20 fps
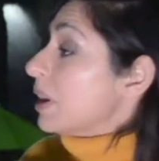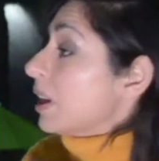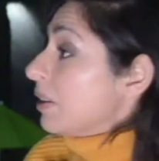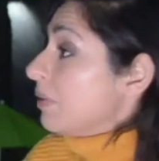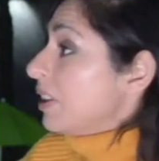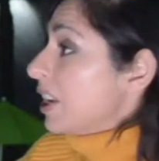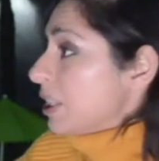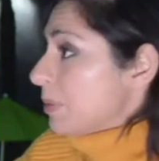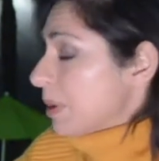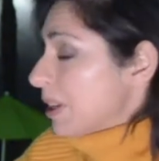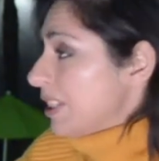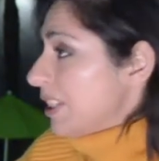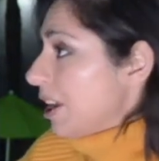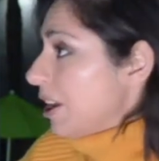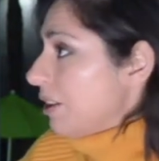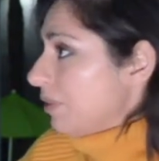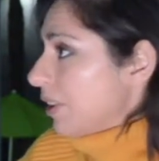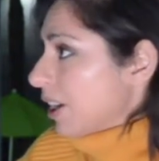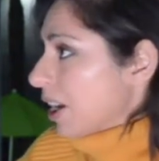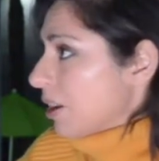even as
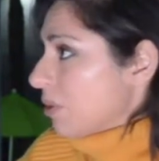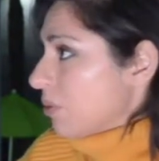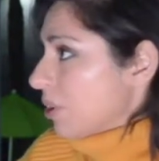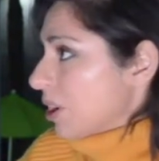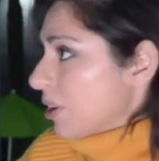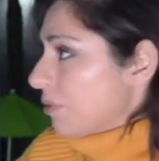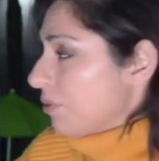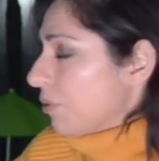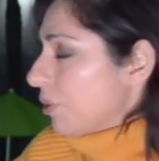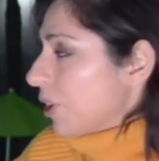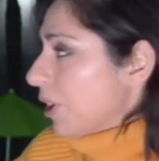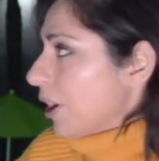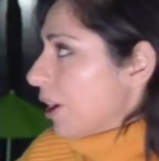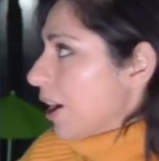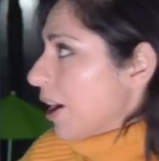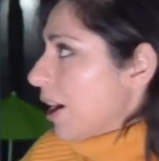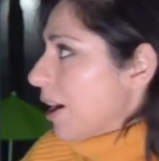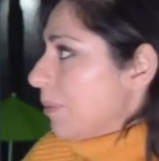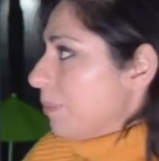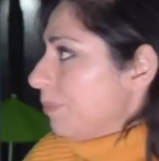myself, like I work for
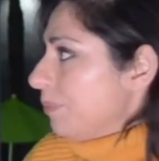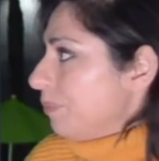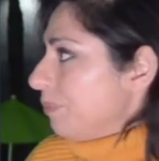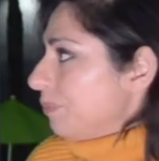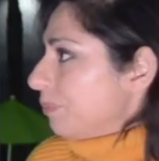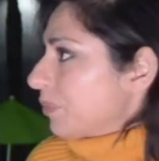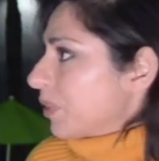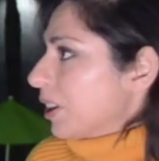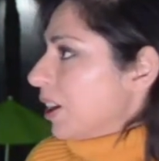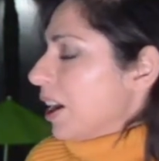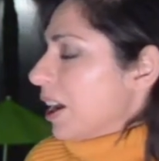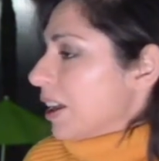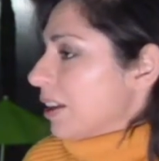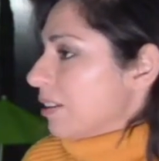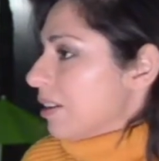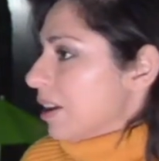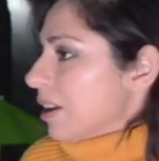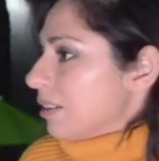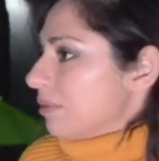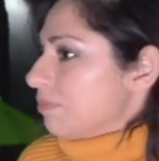
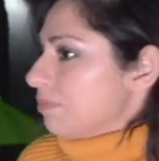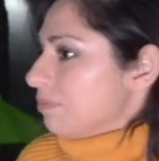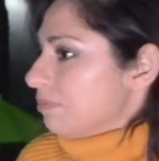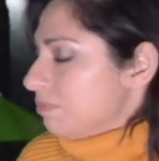a